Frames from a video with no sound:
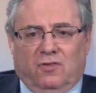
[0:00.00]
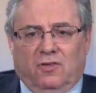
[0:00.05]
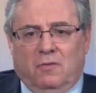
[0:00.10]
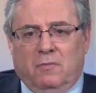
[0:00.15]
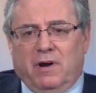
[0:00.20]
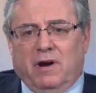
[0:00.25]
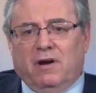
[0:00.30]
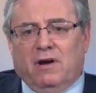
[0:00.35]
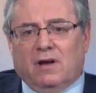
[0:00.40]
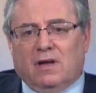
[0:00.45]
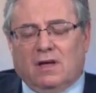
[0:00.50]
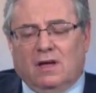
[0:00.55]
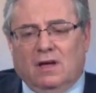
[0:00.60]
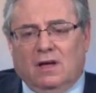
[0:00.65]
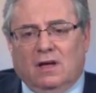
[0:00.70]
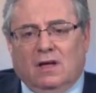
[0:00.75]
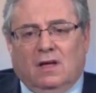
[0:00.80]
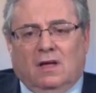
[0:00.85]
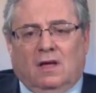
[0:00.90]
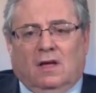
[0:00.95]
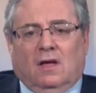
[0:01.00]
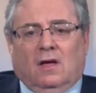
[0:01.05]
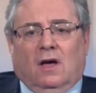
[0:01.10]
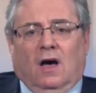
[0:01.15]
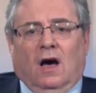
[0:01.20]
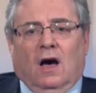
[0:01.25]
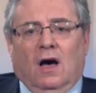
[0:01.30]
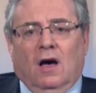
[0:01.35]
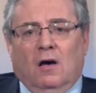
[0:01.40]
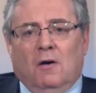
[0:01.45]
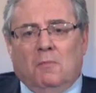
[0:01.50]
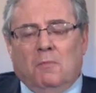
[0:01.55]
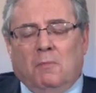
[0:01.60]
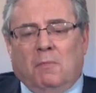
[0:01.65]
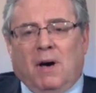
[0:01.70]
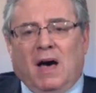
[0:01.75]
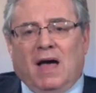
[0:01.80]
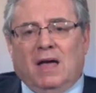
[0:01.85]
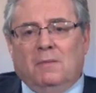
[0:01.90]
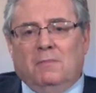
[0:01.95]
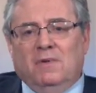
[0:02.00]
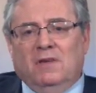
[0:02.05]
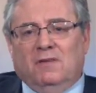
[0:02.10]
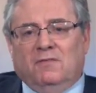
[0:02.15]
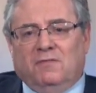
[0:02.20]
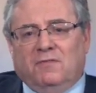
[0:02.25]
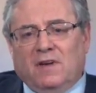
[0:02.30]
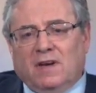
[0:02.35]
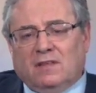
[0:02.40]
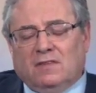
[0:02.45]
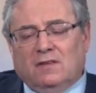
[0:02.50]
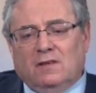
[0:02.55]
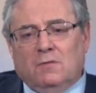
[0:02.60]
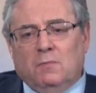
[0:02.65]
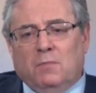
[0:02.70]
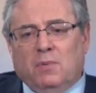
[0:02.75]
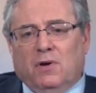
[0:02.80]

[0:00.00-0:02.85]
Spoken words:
the America by infecting